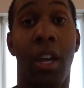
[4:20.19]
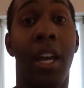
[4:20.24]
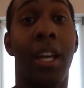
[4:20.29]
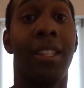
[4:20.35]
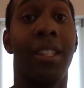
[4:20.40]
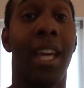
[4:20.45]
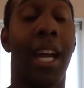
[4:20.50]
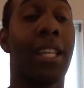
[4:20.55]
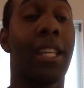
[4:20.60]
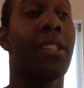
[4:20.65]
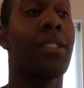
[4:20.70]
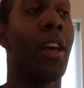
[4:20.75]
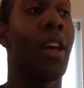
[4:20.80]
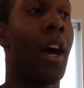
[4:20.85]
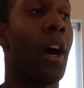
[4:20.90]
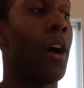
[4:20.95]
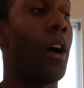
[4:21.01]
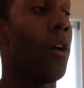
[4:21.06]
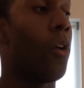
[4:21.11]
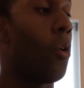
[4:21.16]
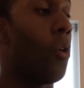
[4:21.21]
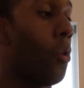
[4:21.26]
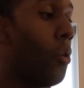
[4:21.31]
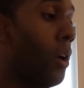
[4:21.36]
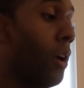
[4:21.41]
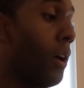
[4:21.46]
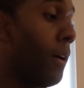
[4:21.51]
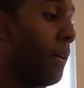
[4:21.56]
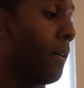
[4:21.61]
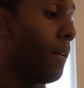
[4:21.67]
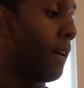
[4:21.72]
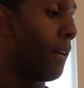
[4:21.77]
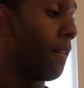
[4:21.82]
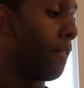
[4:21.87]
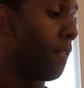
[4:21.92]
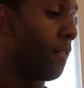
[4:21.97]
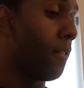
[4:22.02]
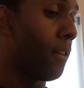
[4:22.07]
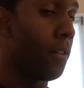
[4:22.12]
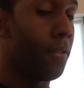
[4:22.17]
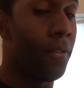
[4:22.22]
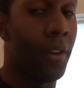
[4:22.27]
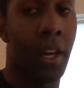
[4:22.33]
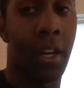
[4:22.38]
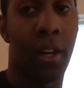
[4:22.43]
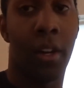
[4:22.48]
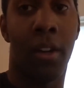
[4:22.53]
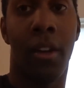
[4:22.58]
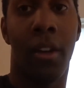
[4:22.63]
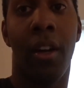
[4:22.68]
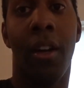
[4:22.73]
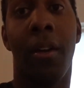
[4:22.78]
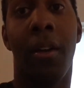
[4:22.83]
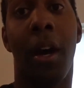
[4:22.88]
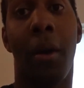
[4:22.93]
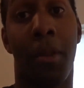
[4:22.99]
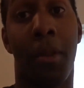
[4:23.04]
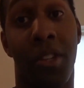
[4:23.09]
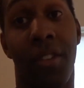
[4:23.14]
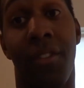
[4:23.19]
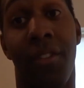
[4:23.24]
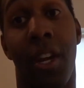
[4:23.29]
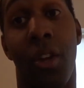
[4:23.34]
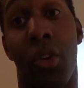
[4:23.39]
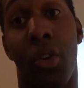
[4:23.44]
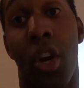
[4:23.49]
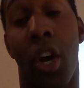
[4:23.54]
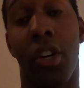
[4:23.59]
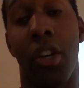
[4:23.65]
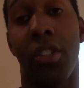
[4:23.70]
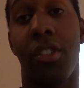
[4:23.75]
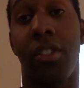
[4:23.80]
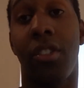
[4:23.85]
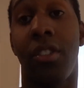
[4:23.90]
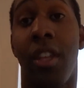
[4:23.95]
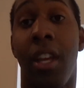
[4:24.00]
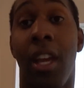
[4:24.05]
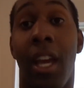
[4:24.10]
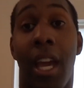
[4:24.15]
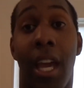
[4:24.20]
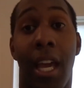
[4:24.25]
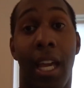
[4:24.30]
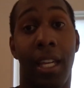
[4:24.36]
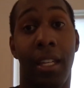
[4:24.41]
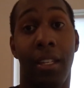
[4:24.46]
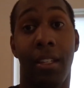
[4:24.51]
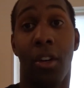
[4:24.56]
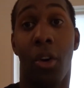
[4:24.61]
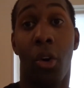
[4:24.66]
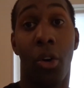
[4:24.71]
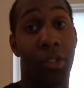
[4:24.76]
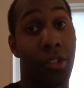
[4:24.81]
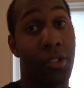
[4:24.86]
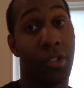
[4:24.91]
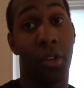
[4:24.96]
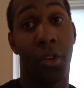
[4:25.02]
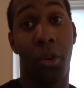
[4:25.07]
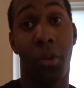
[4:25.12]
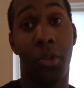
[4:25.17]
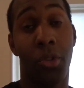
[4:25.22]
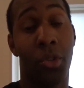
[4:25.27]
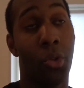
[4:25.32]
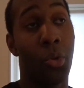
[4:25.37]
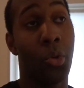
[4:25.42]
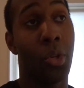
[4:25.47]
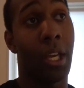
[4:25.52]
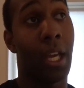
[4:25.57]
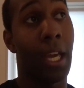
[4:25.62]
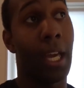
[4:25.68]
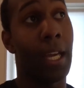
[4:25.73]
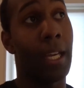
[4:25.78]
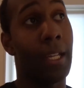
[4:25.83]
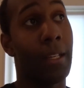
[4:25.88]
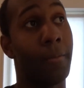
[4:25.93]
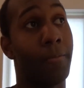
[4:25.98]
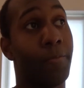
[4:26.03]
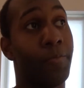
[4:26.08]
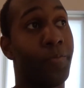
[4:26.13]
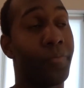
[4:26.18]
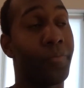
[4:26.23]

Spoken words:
That's how much Evayer costs. And also you can